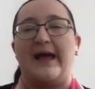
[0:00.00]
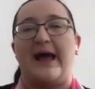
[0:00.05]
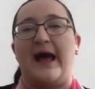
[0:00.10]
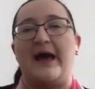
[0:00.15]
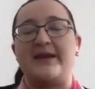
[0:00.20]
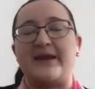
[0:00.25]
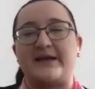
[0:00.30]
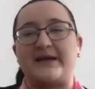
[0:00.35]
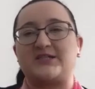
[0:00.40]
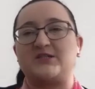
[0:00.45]

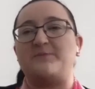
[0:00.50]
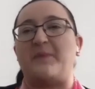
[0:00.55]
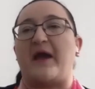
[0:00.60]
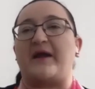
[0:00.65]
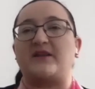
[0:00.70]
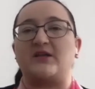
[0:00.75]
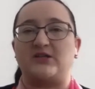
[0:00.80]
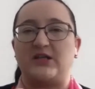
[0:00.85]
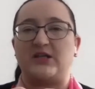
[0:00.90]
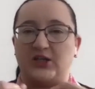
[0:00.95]

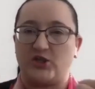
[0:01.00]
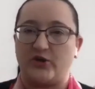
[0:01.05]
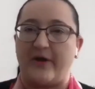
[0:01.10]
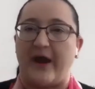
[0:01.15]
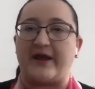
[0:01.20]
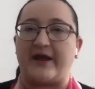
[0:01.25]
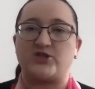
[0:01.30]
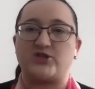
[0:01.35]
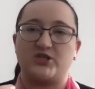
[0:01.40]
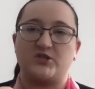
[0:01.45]
unexpected
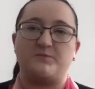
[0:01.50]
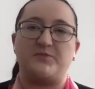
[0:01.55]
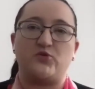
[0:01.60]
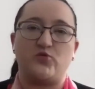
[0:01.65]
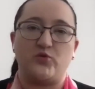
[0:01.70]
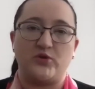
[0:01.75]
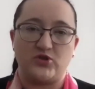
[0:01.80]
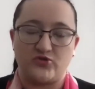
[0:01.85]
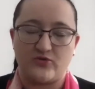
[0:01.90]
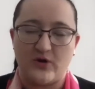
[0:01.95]
interactions
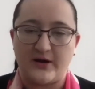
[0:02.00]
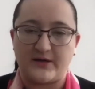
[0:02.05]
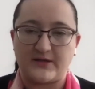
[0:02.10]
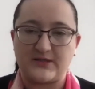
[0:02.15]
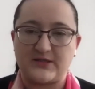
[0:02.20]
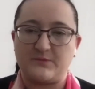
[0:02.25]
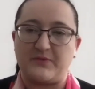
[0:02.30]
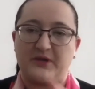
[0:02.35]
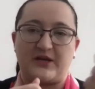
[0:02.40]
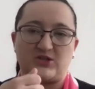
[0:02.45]
between drugs,
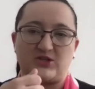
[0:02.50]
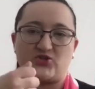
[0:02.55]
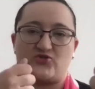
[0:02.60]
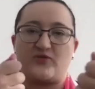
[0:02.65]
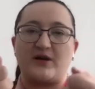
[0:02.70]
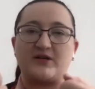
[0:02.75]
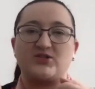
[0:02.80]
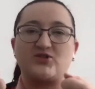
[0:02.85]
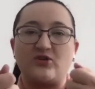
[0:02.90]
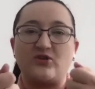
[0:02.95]
because
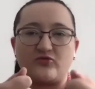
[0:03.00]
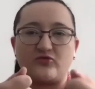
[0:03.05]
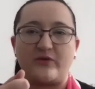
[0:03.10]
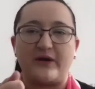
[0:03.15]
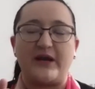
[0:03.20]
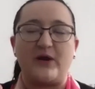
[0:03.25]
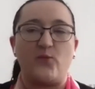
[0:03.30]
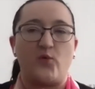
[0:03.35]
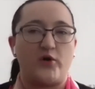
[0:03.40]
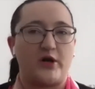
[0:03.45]
drugs don't
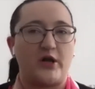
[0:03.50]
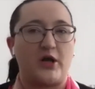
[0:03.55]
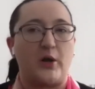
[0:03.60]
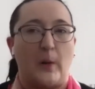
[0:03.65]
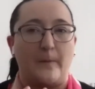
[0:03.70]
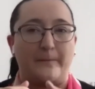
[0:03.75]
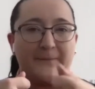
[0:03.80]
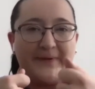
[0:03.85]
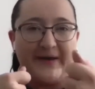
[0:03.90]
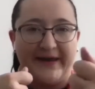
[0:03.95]
really work
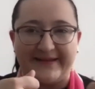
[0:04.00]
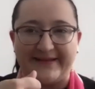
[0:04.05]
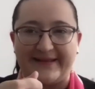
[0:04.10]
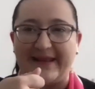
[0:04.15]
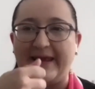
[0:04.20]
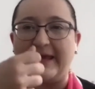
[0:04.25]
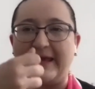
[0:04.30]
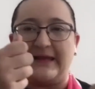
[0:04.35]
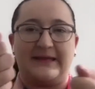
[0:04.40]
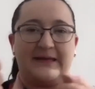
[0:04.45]

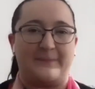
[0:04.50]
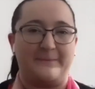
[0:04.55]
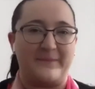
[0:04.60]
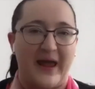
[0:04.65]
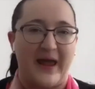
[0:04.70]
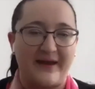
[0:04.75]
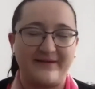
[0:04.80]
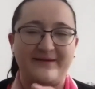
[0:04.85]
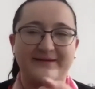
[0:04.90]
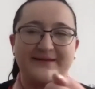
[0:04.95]
completely
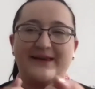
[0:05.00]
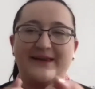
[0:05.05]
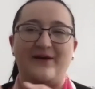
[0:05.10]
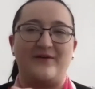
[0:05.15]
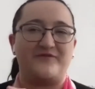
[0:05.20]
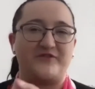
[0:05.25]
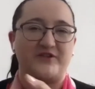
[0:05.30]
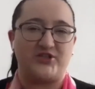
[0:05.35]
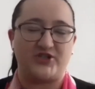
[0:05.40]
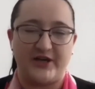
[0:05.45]
independently of
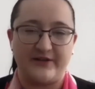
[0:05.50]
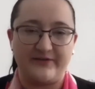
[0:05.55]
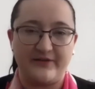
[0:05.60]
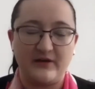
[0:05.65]
each other.